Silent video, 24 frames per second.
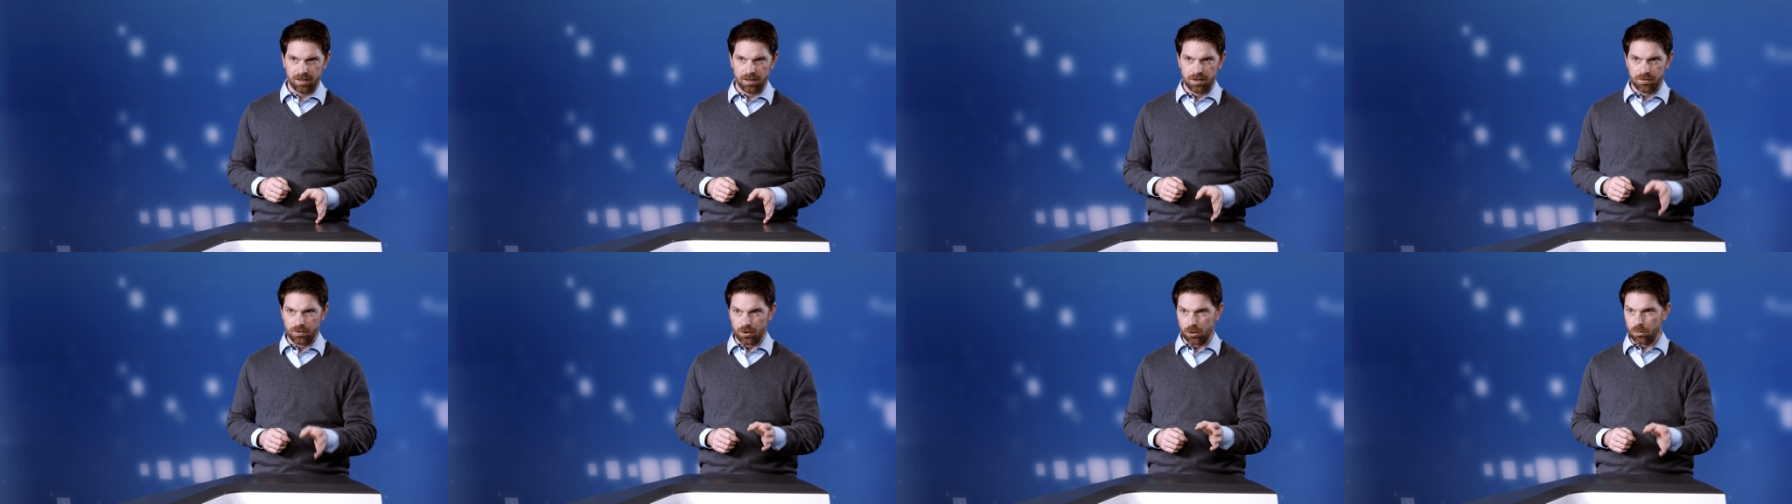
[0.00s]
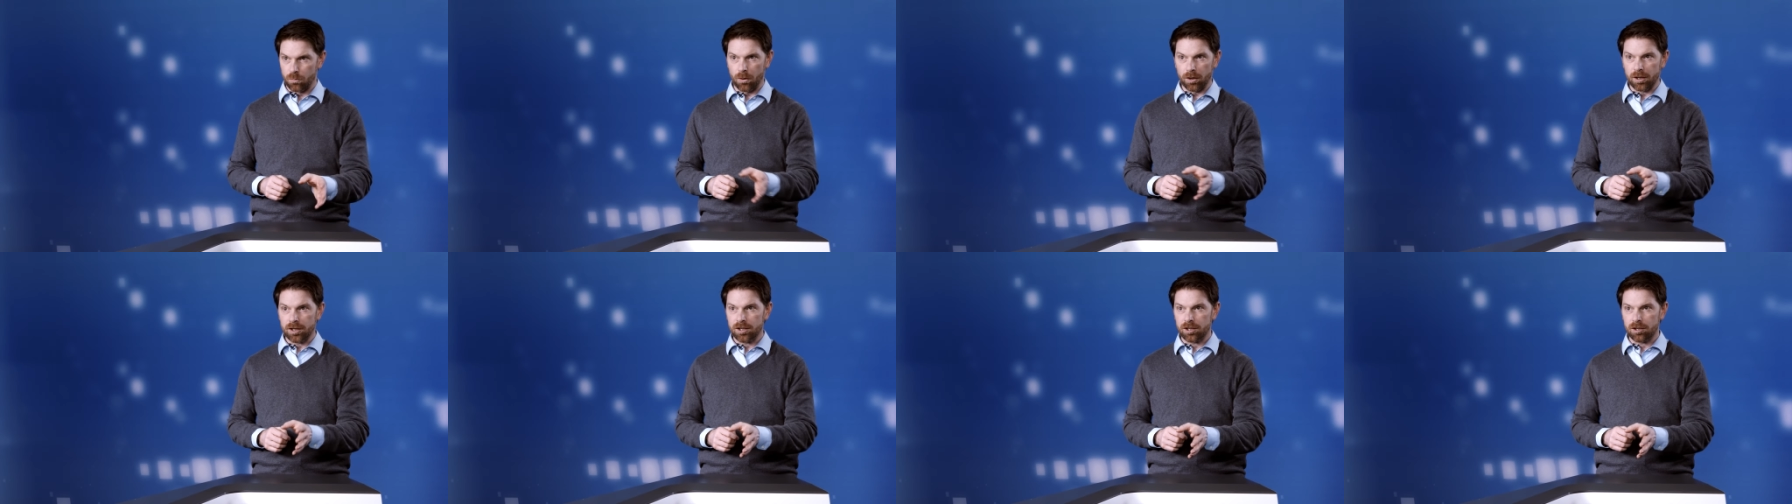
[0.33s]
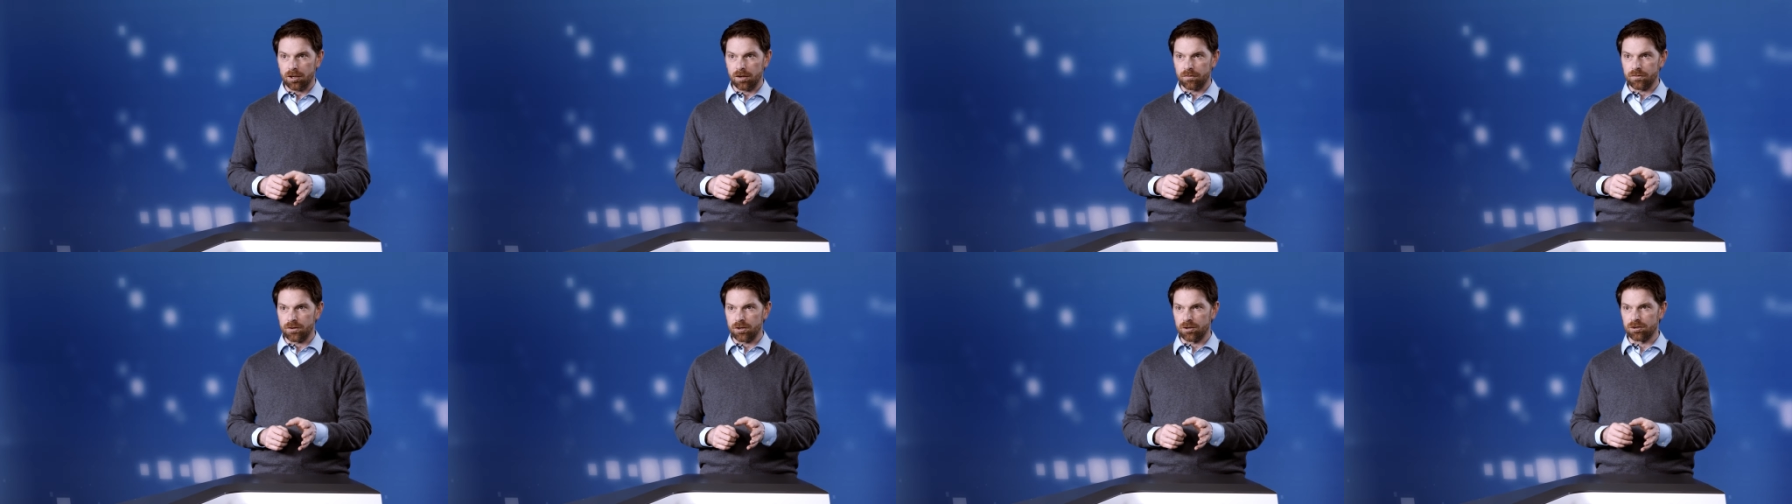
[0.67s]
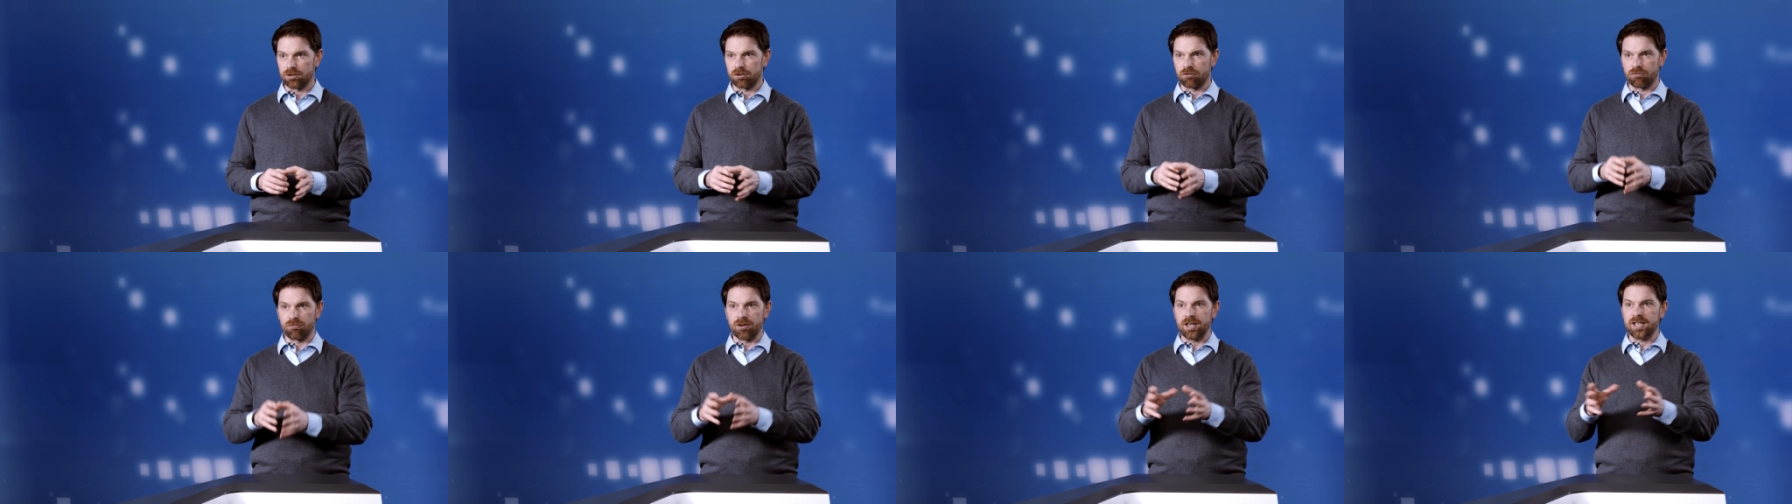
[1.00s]
The quality of your
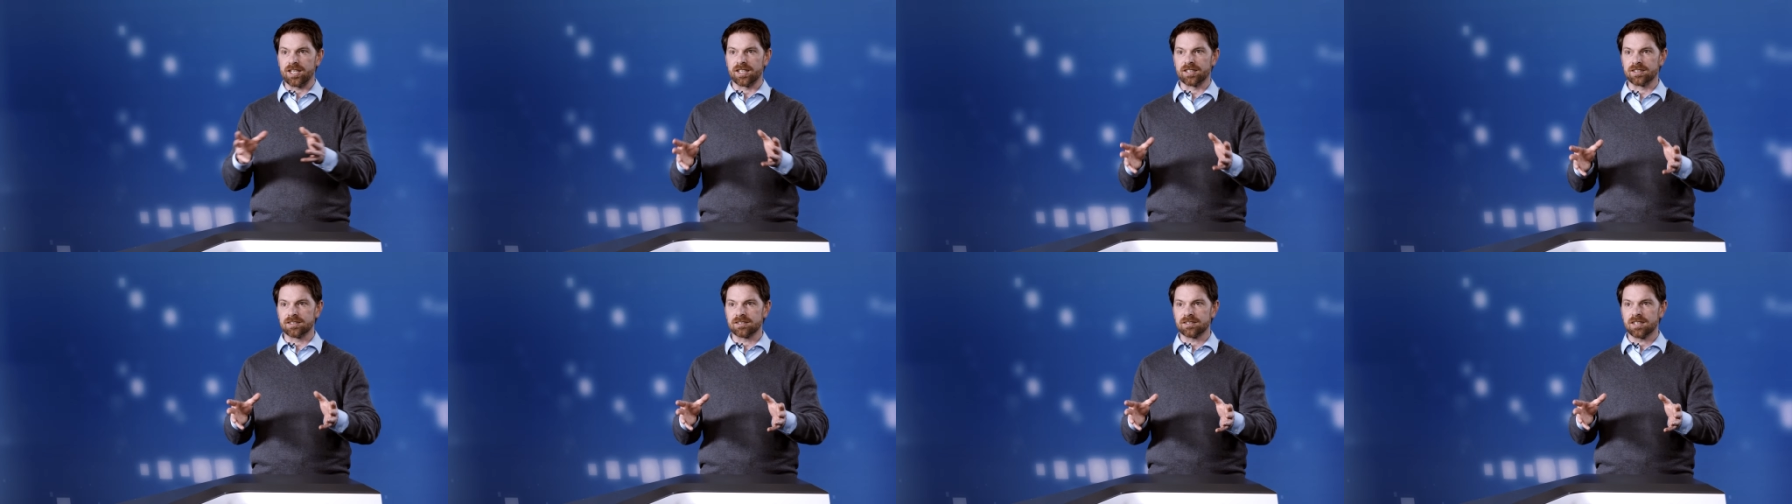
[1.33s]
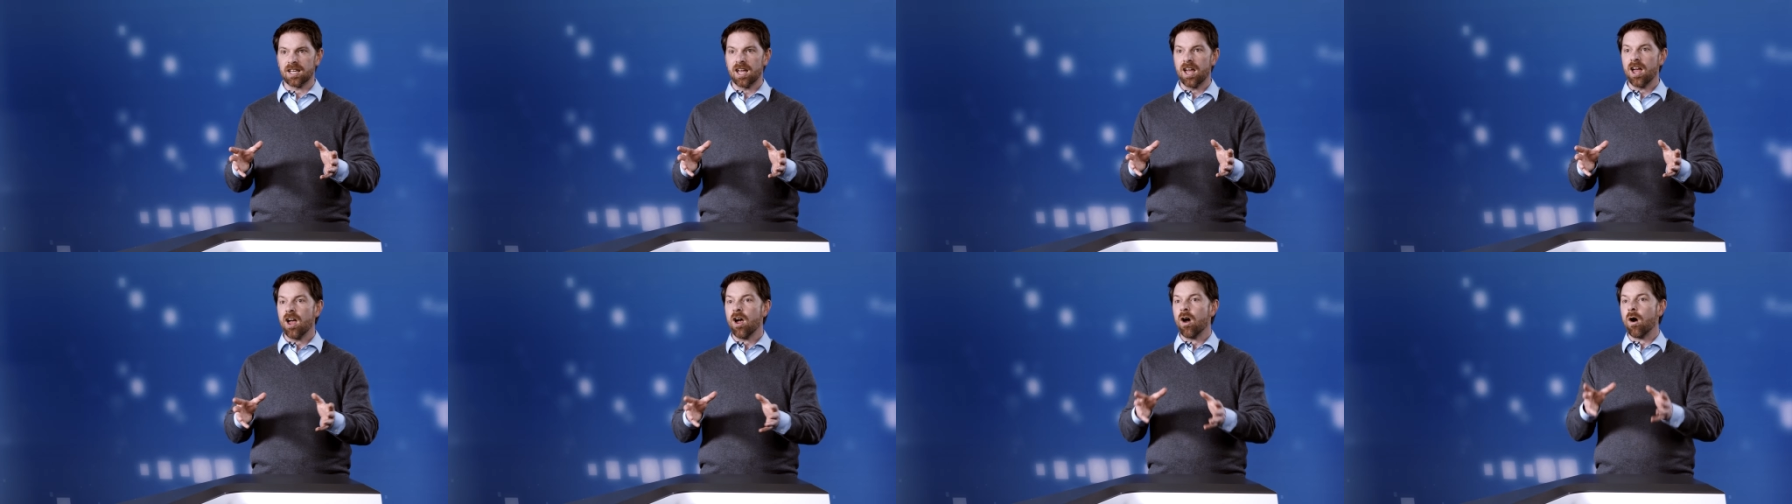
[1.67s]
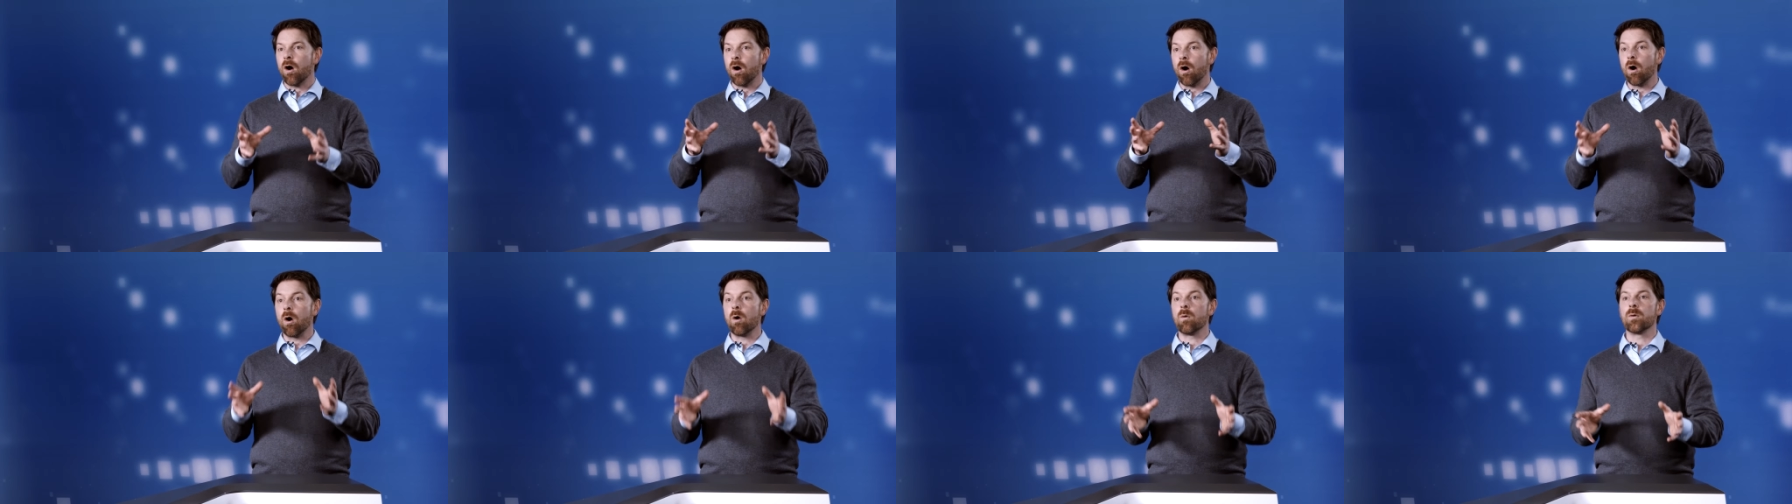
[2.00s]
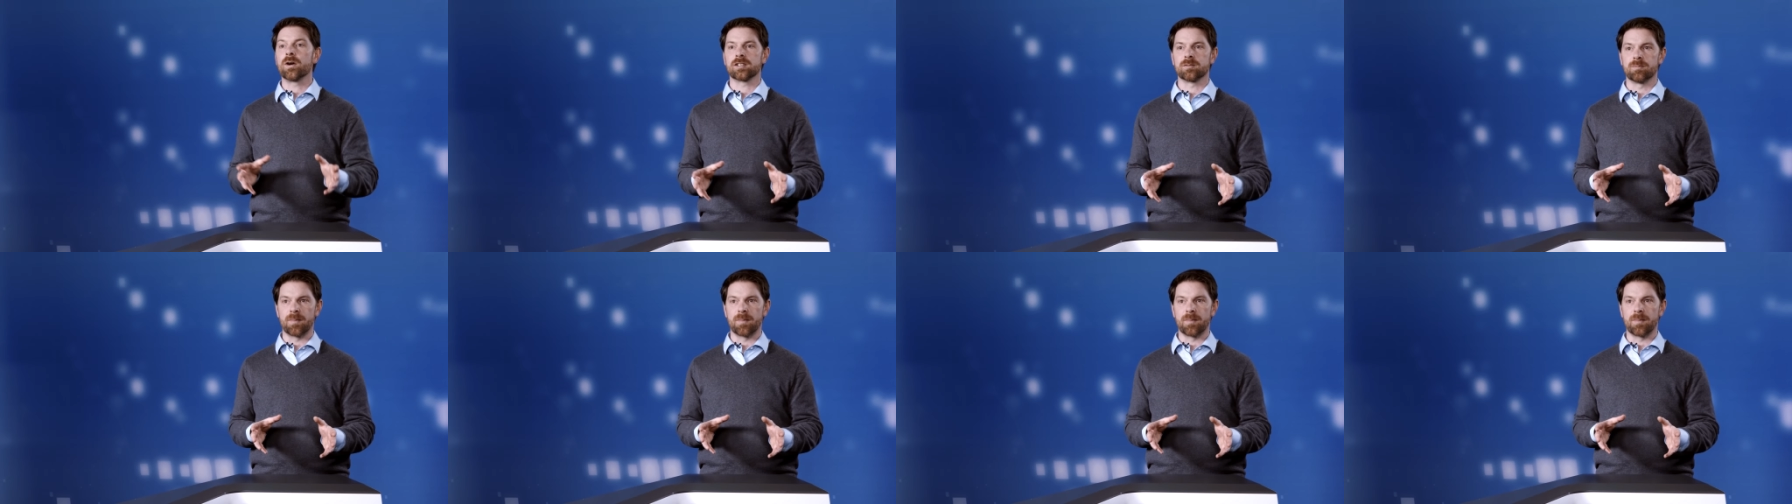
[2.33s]
ingredients always